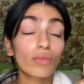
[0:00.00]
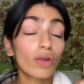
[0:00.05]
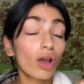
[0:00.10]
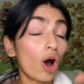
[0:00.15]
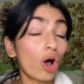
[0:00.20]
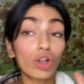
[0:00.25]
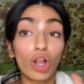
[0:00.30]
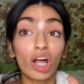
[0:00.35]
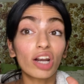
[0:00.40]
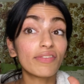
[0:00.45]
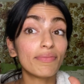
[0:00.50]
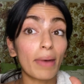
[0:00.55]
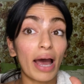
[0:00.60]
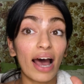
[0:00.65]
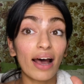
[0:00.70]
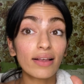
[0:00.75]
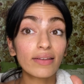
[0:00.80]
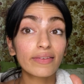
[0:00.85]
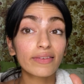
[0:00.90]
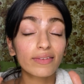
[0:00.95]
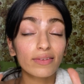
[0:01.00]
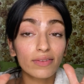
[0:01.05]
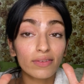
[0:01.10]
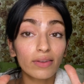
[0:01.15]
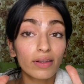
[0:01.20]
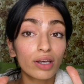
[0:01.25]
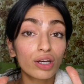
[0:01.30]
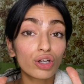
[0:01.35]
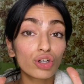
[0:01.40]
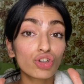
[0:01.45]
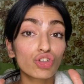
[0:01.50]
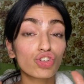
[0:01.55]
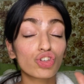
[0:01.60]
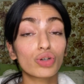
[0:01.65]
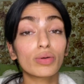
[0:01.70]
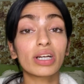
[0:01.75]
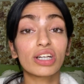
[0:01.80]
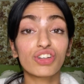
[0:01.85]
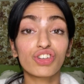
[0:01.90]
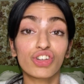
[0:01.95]
a lot of masks
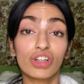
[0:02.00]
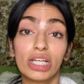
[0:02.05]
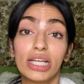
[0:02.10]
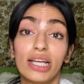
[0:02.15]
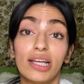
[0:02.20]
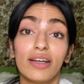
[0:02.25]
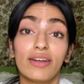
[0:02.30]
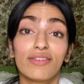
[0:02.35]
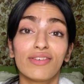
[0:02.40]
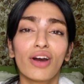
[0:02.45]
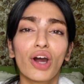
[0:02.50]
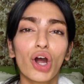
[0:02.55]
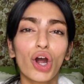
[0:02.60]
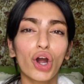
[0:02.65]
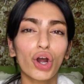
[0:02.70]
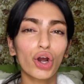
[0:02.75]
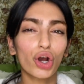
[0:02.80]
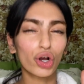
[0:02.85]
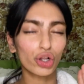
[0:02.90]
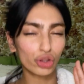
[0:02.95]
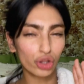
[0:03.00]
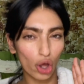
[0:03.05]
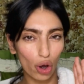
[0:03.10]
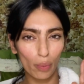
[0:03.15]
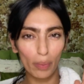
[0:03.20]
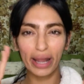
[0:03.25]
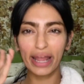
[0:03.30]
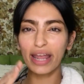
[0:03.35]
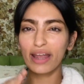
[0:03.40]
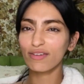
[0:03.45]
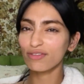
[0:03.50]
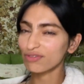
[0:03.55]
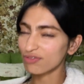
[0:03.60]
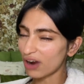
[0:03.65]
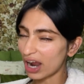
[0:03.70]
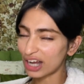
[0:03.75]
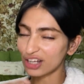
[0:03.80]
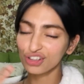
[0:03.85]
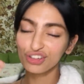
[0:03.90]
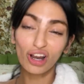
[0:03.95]
to achieve glowy,
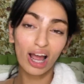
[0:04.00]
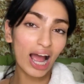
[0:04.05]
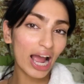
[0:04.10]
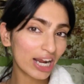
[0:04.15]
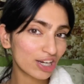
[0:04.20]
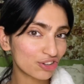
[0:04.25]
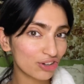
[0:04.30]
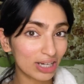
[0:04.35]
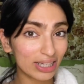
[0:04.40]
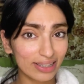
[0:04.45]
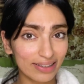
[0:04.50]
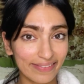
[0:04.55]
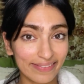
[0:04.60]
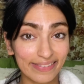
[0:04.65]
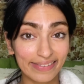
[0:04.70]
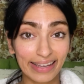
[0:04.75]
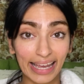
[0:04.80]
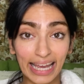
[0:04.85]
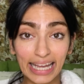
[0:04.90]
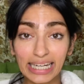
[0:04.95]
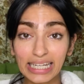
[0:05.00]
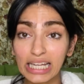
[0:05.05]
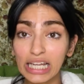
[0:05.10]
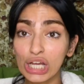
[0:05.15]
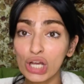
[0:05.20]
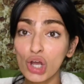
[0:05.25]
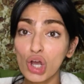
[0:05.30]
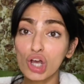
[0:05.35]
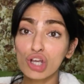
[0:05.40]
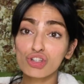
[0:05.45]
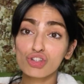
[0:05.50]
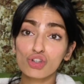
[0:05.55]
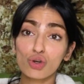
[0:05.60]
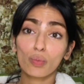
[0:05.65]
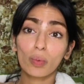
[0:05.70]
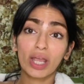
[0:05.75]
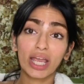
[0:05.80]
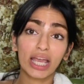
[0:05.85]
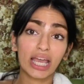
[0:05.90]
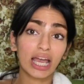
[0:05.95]
fresh, hydrated skin so
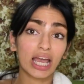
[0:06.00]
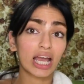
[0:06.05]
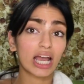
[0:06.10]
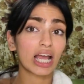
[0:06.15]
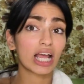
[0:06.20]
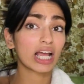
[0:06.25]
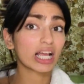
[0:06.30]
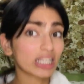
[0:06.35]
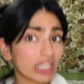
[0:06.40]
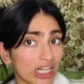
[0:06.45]
we can